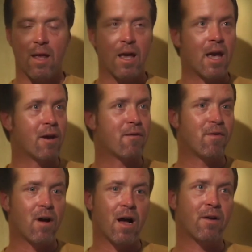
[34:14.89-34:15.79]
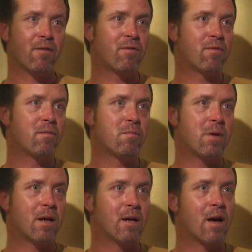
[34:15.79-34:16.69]
and a flock of
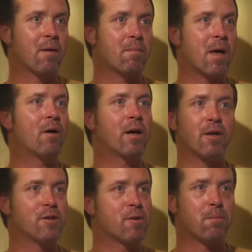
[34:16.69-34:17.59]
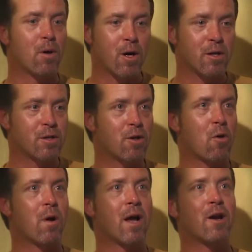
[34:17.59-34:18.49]
big kind of pelicans or birds go
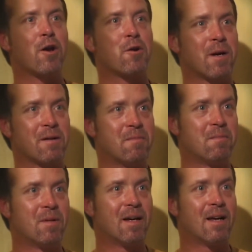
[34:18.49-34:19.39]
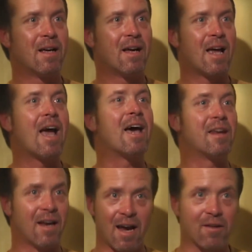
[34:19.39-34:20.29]
right under it. Hmm.
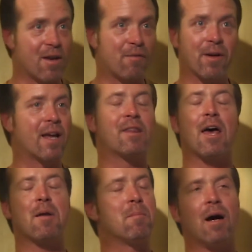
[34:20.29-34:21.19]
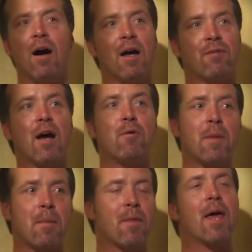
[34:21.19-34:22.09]
And I'll never forget that in my life. I
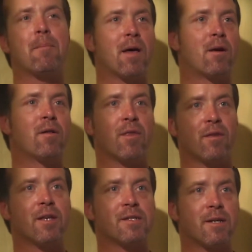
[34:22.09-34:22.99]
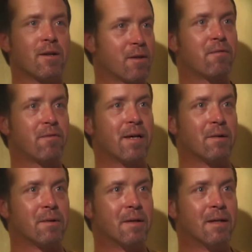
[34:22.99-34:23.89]
remember that better than the incident in the field